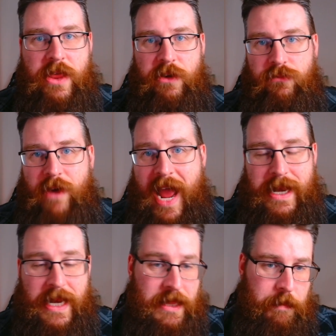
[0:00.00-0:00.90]
the rat
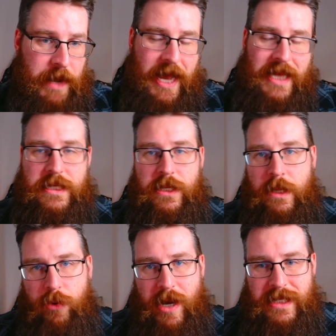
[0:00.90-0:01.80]
in the past and
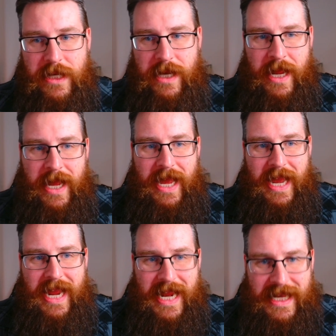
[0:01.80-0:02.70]
the present,
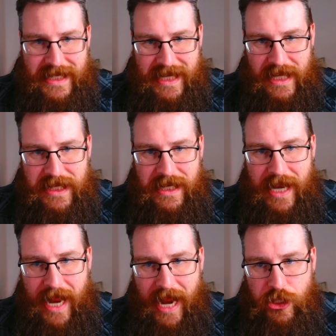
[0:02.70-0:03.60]
it doesn't
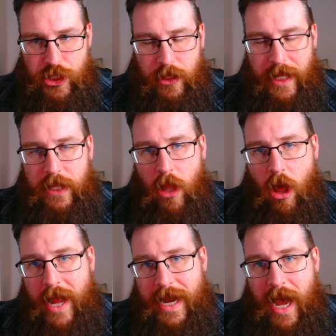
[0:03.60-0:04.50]
actually
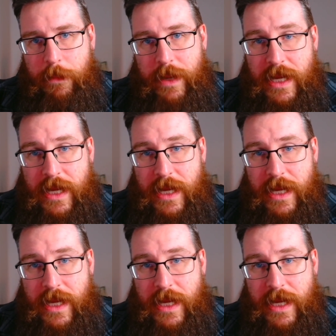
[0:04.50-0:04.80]
line up.